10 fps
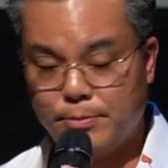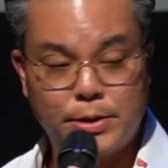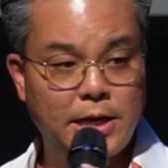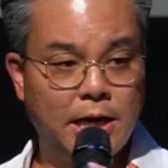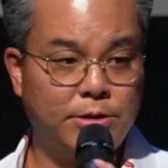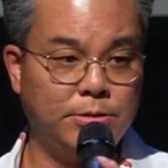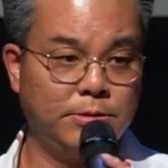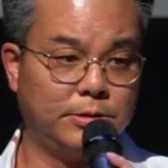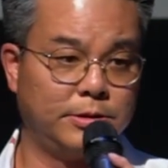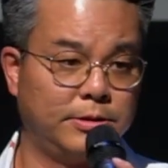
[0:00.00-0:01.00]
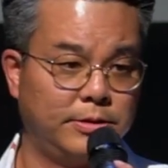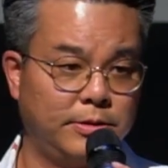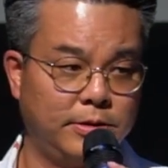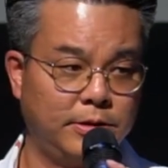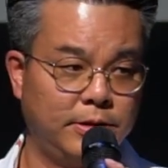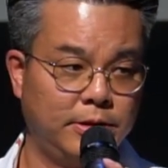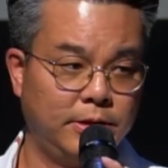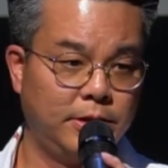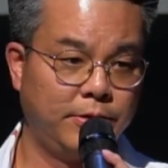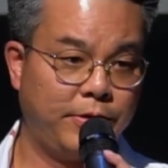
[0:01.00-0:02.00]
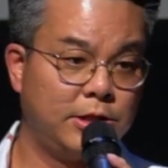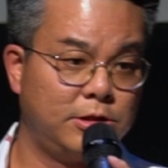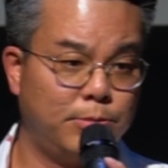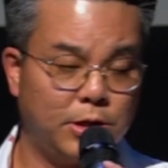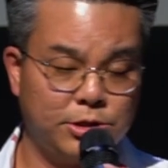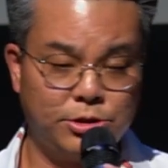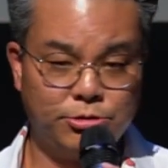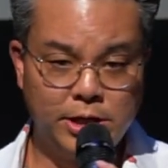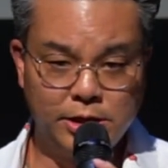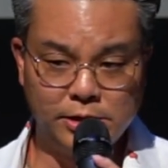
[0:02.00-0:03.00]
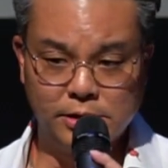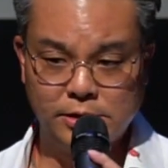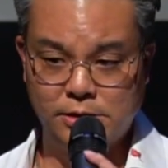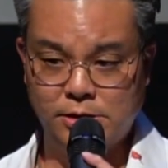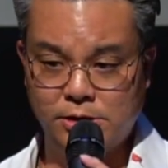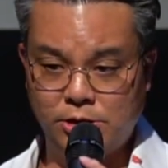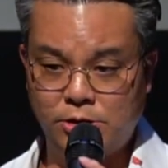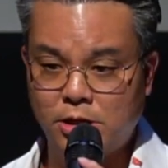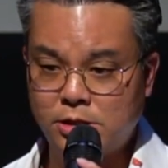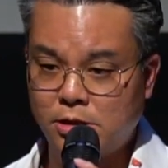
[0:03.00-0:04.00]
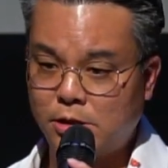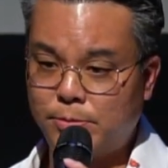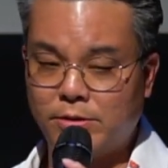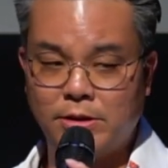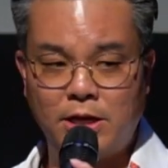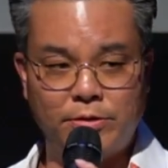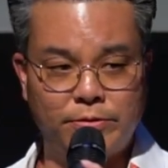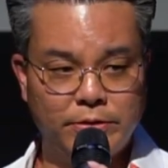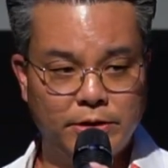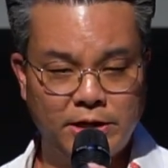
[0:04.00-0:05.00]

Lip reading: But I had tools. Thanks to Marsha's training, she taught something about love.